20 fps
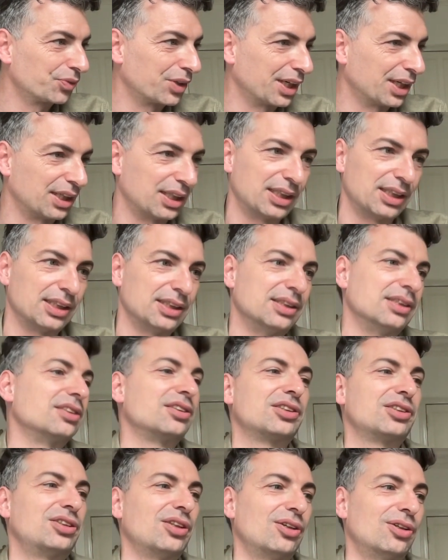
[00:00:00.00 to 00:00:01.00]
Uh,
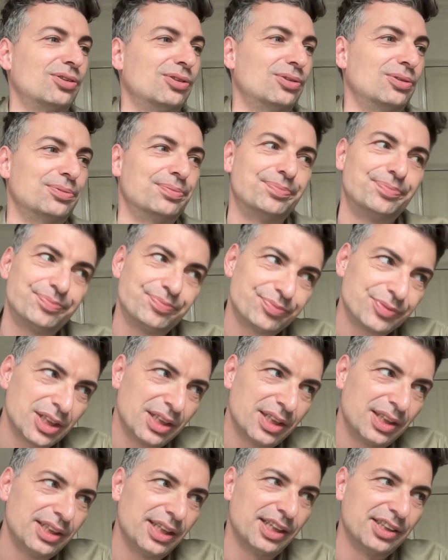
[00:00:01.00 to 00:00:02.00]
so
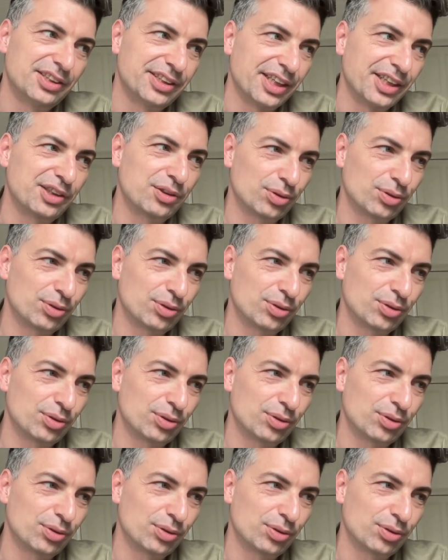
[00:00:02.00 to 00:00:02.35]
it's a